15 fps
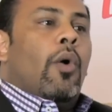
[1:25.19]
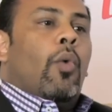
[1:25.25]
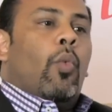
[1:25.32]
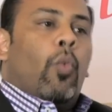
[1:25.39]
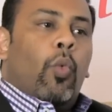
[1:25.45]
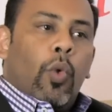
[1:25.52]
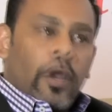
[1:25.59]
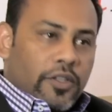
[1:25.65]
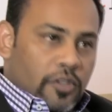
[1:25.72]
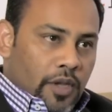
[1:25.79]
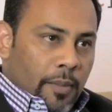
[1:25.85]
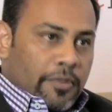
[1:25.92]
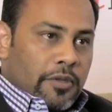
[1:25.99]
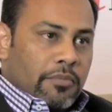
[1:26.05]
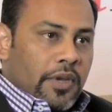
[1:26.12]
what to
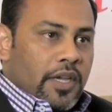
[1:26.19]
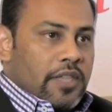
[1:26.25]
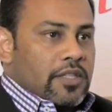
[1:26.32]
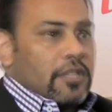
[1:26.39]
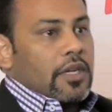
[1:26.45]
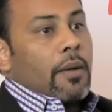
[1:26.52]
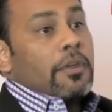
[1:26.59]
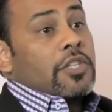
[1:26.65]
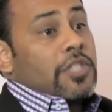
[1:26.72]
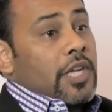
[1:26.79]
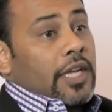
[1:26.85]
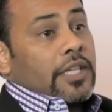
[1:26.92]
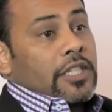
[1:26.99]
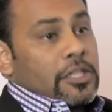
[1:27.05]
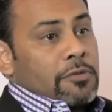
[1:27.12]
optimize, and how much they
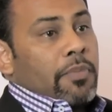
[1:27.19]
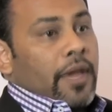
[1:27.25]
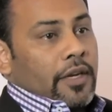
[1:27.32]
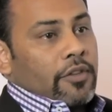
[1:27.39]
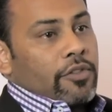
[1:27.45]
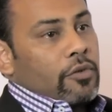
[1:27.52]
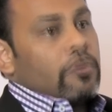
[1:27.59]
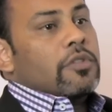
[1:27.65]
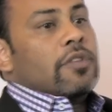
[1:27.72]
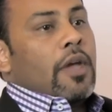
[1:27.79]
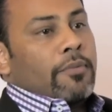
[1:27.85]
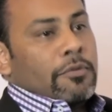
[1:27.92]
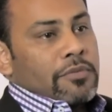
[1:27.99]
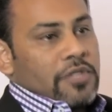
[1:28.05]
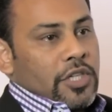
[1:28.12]
can expect through those
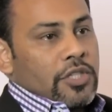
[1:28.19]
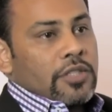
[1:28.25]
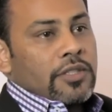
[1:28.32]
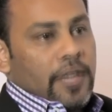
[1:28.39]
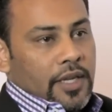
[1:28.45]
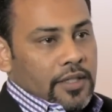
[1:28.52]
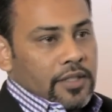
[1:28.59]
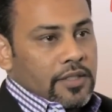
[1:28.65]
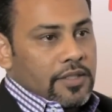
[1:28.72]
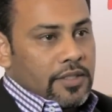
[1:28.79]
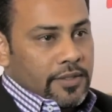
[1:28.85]
optimization techniques.